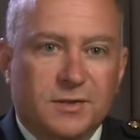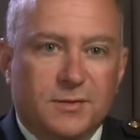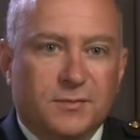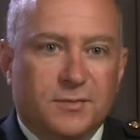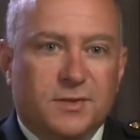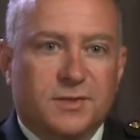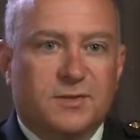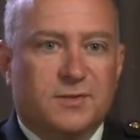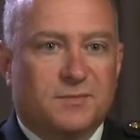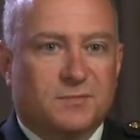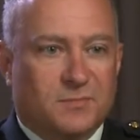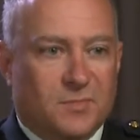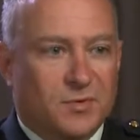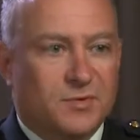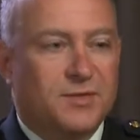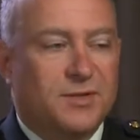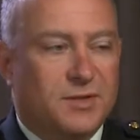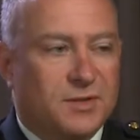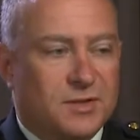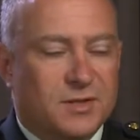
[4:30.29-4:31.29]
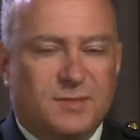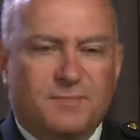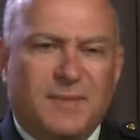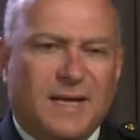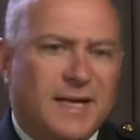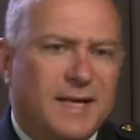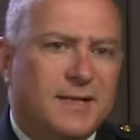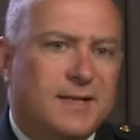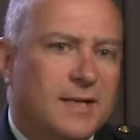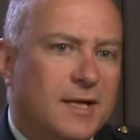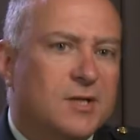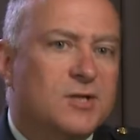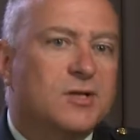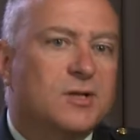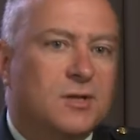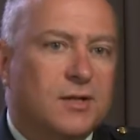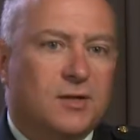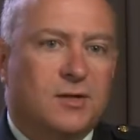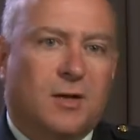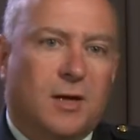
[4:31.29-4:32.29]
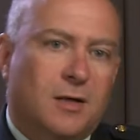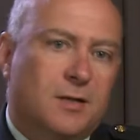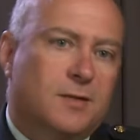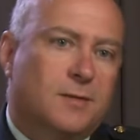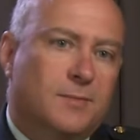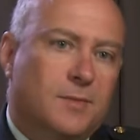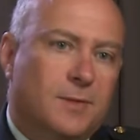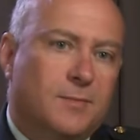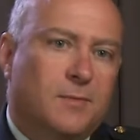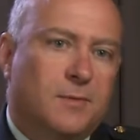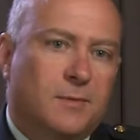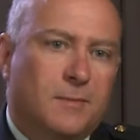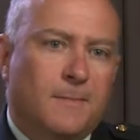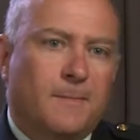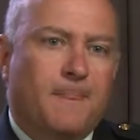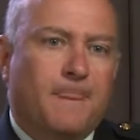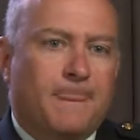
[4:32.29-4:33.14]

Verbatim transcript: It was mostly just pay attention and talk to people.